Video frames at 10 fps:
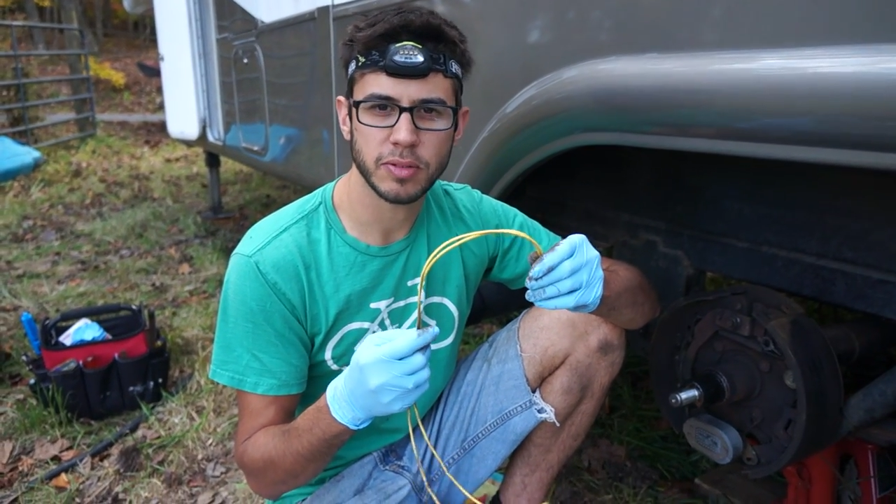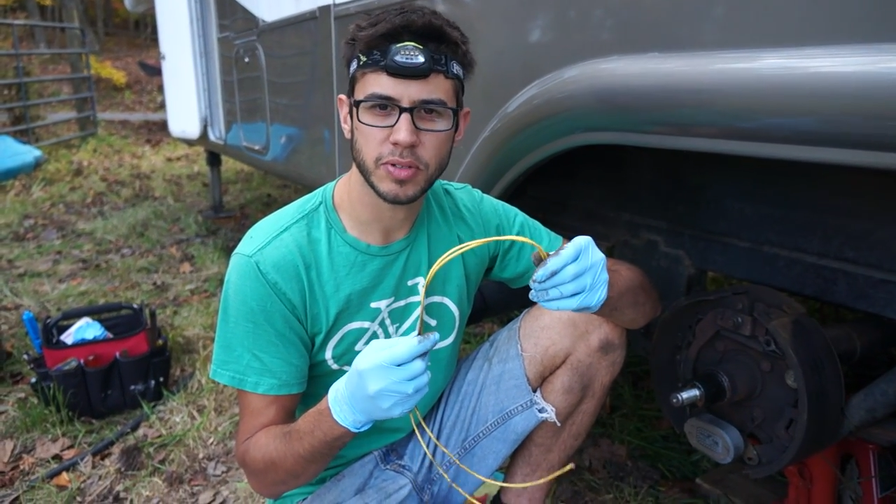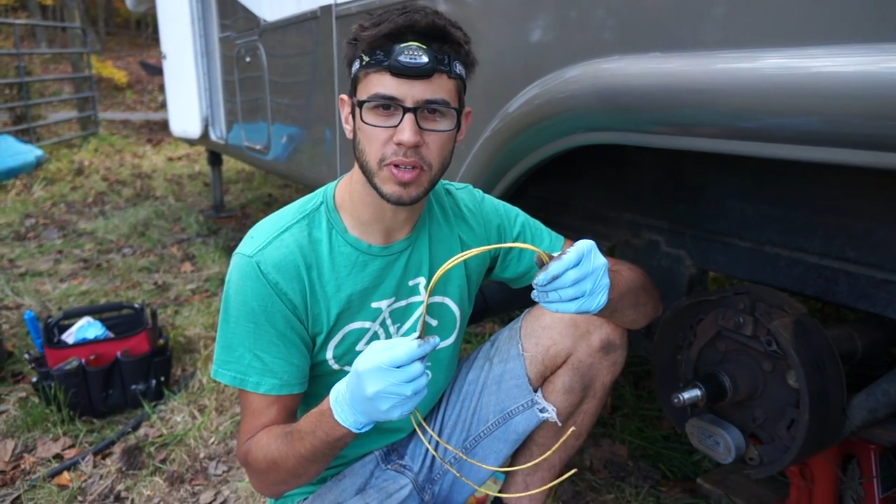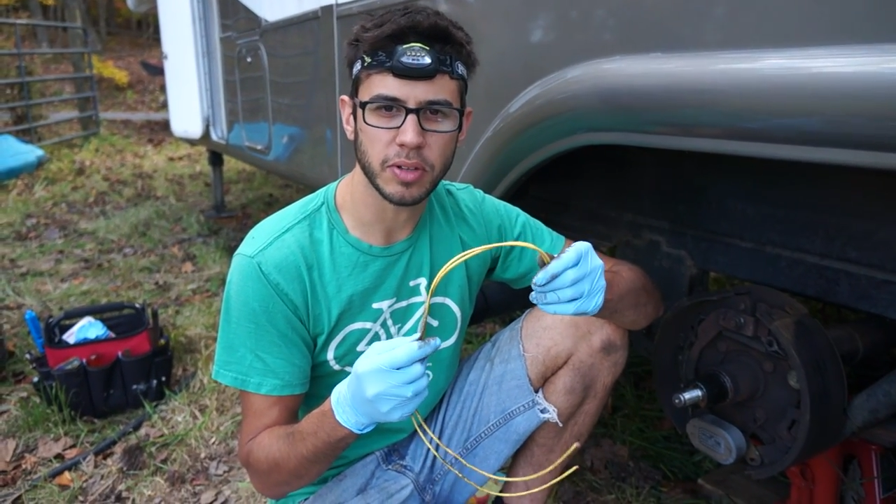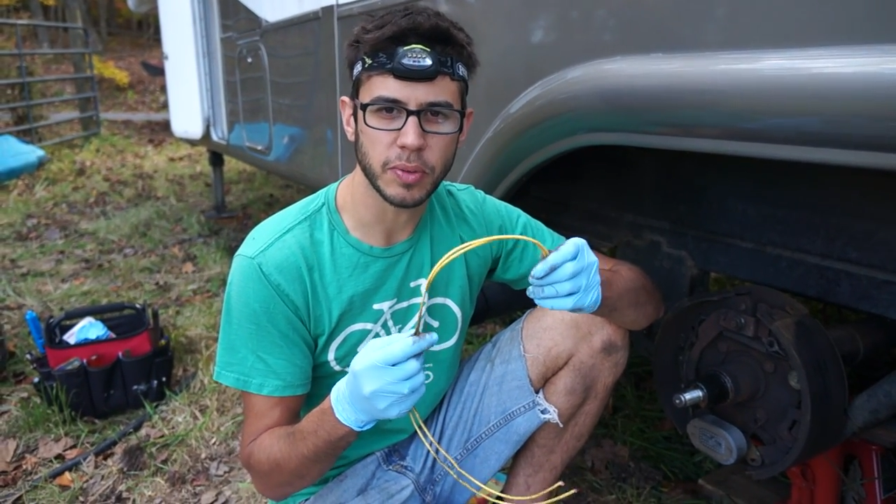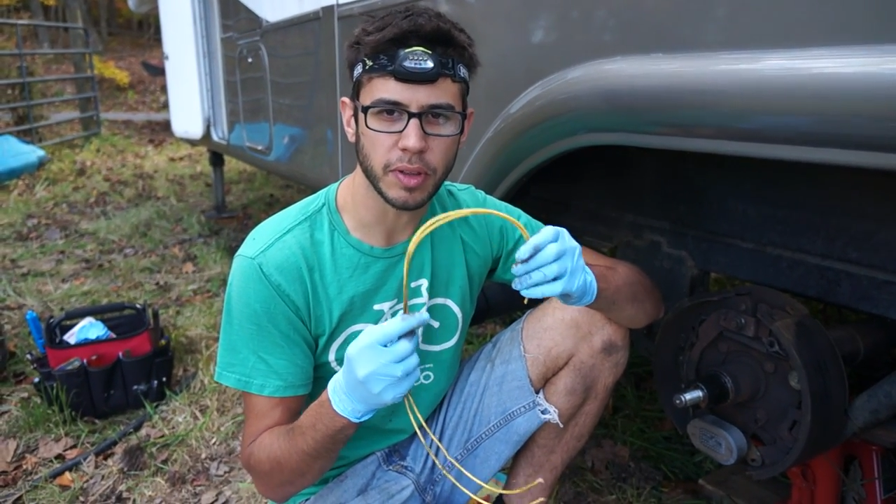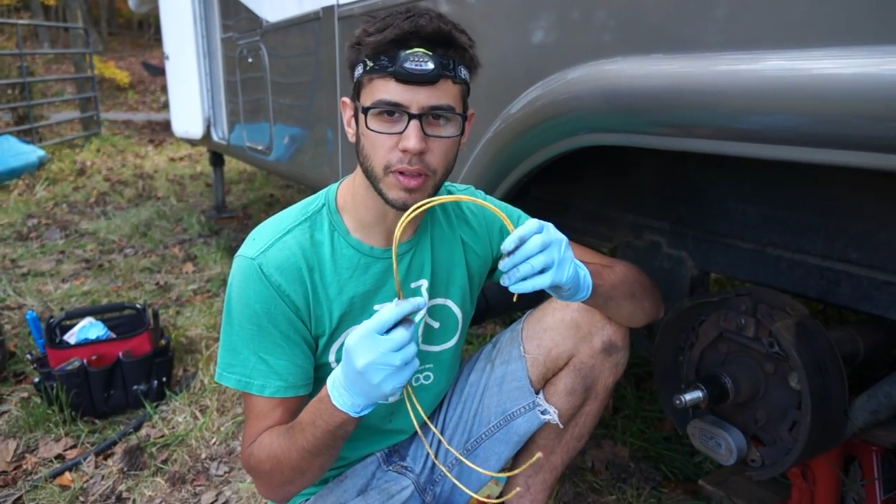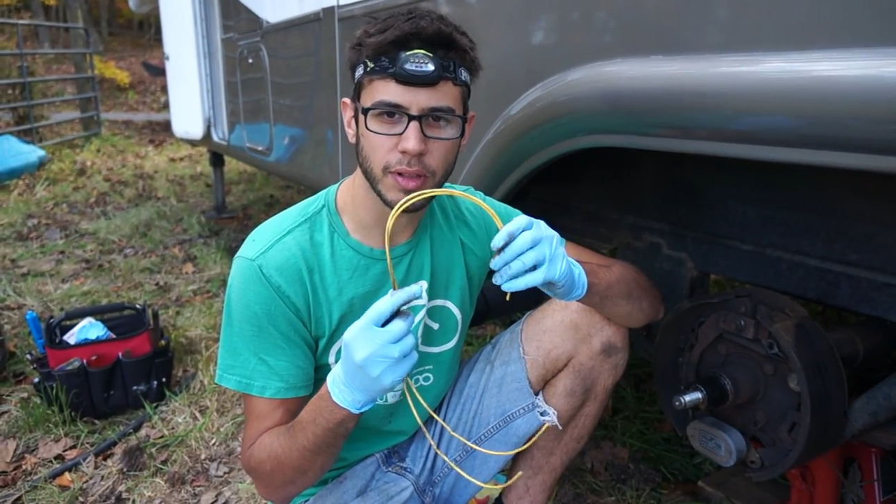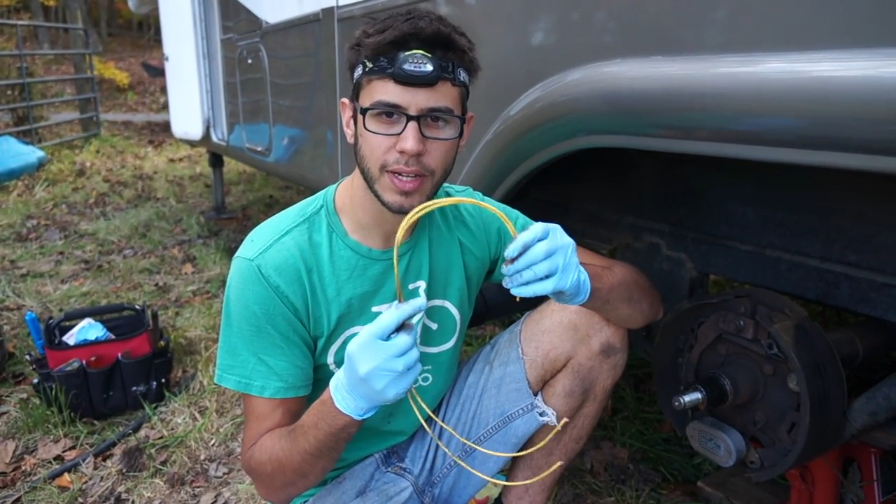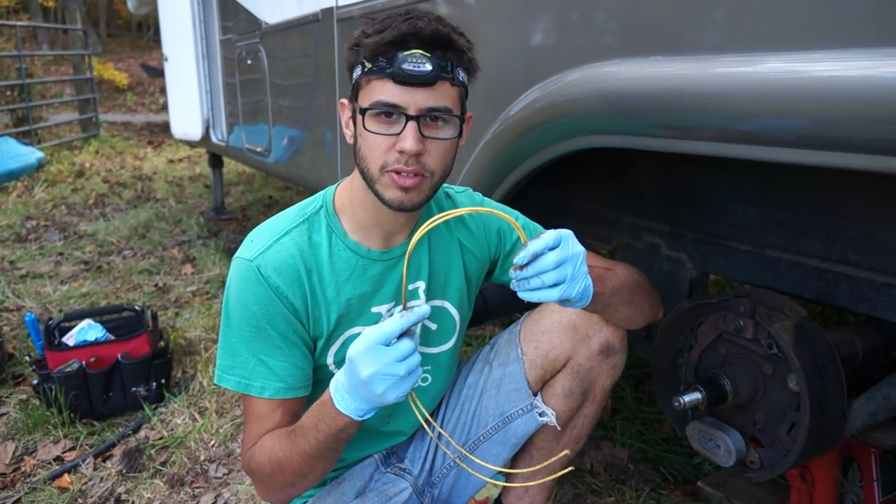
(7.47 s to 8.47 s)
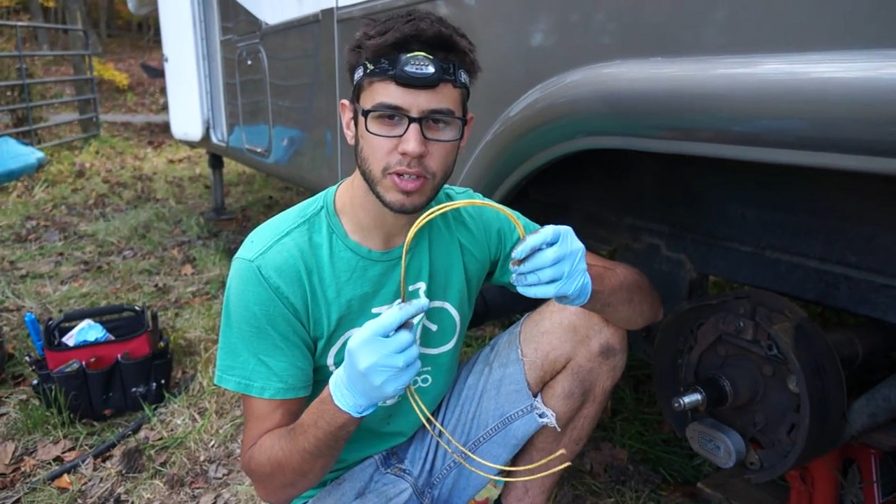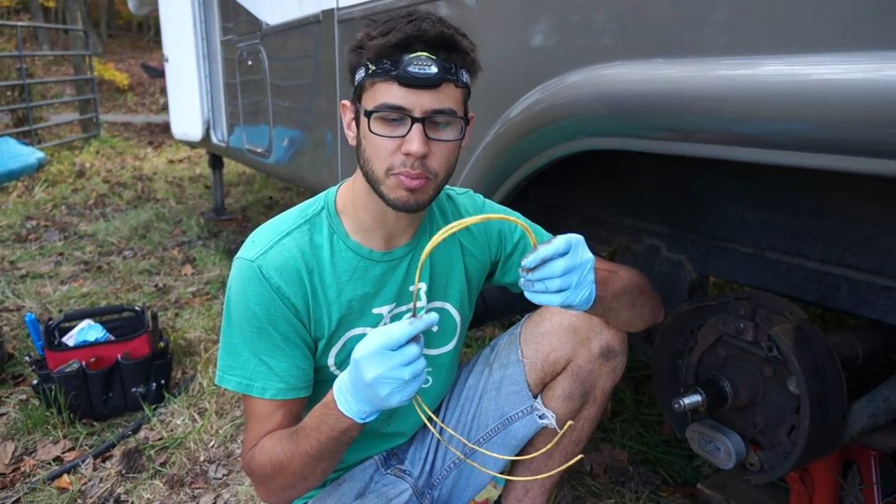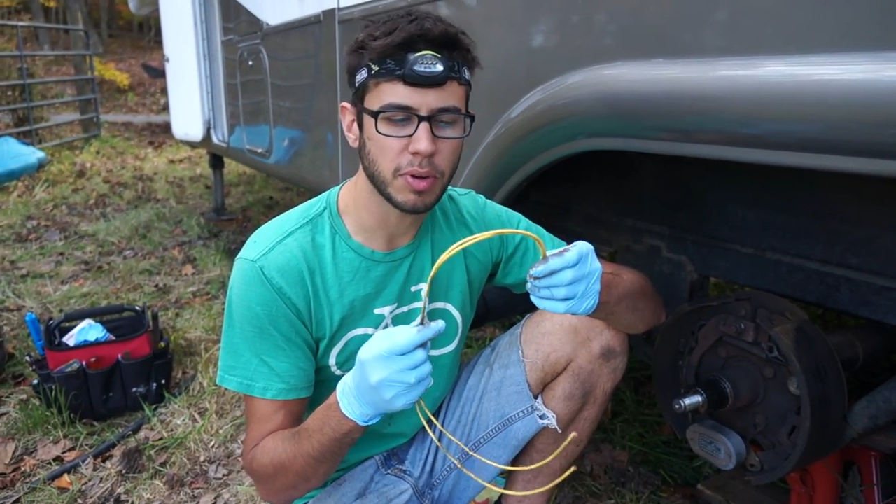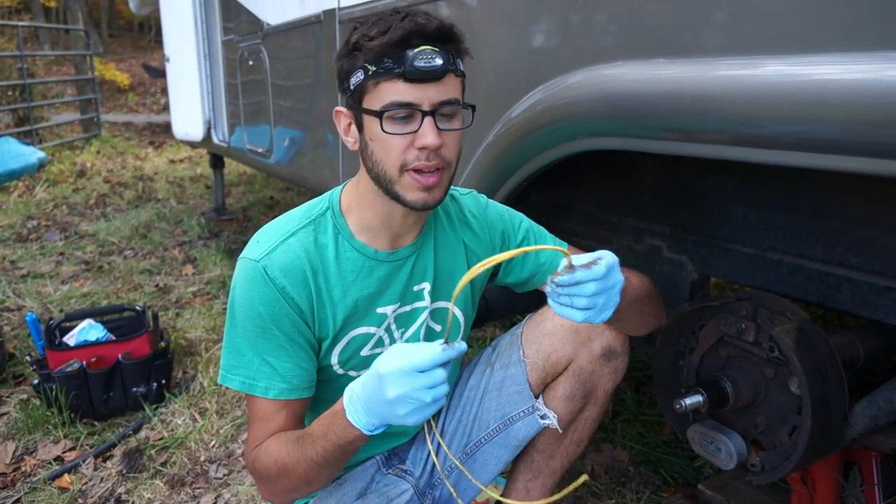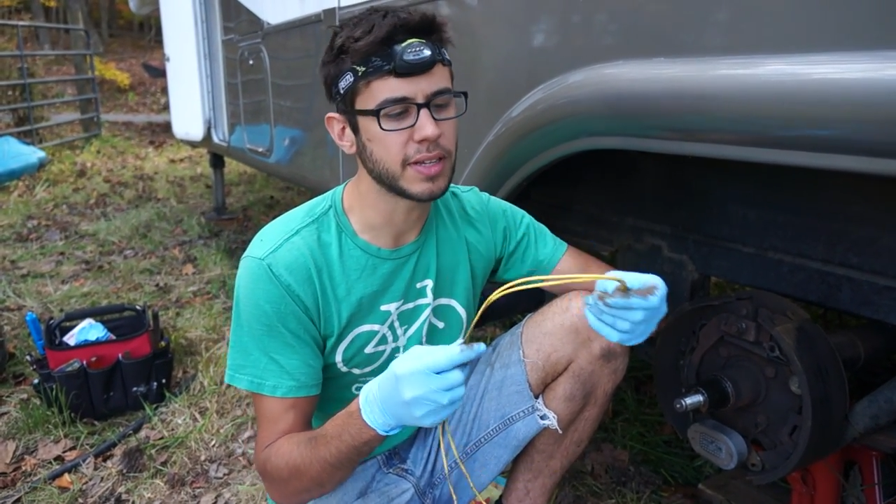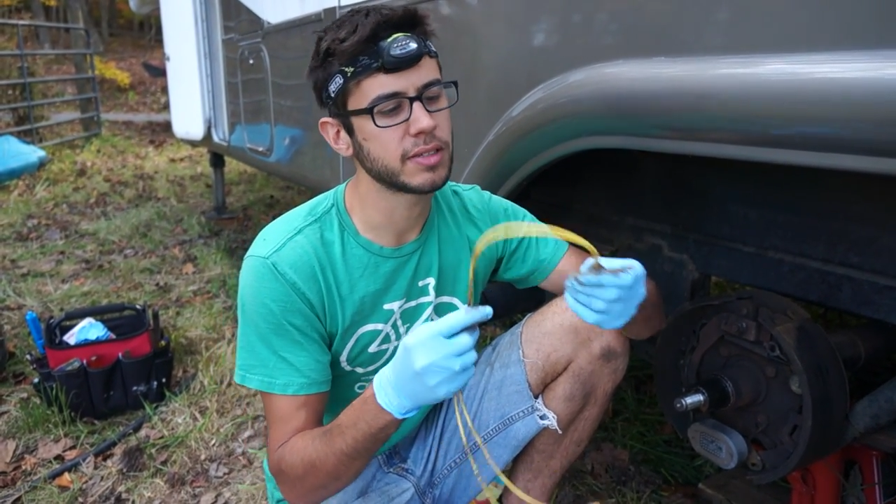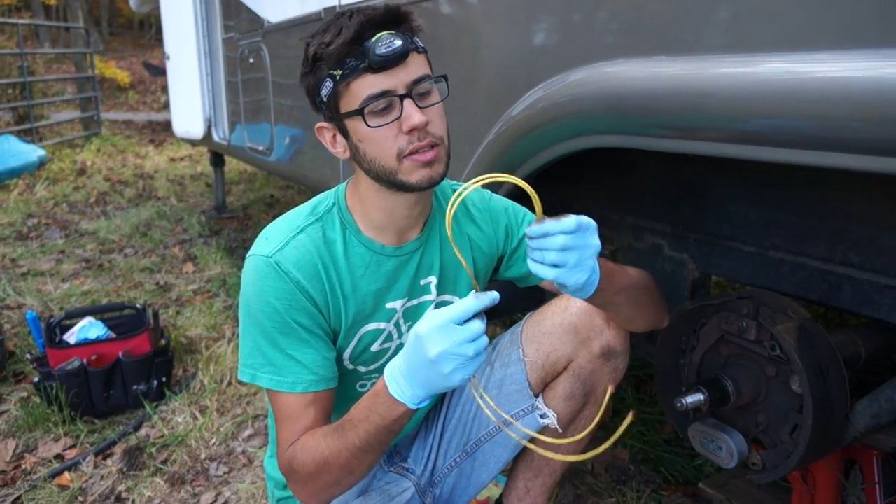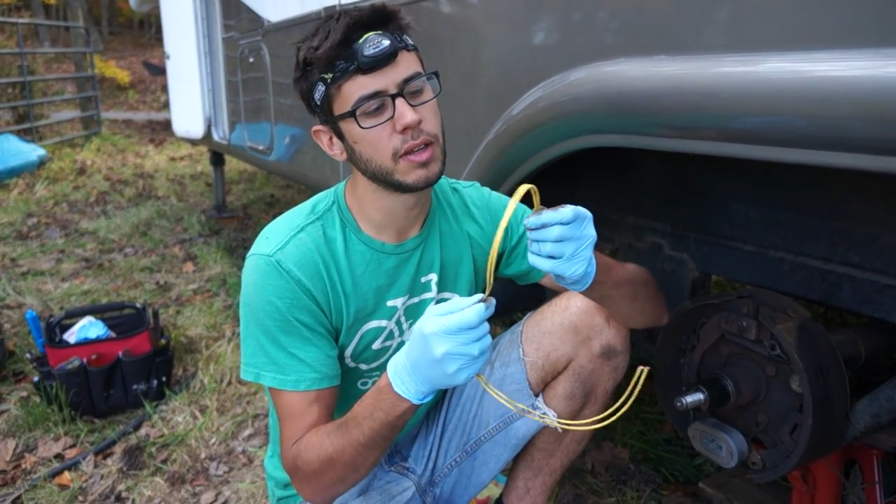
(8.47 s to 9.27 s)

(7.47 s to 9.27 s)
trailer with electric brakes,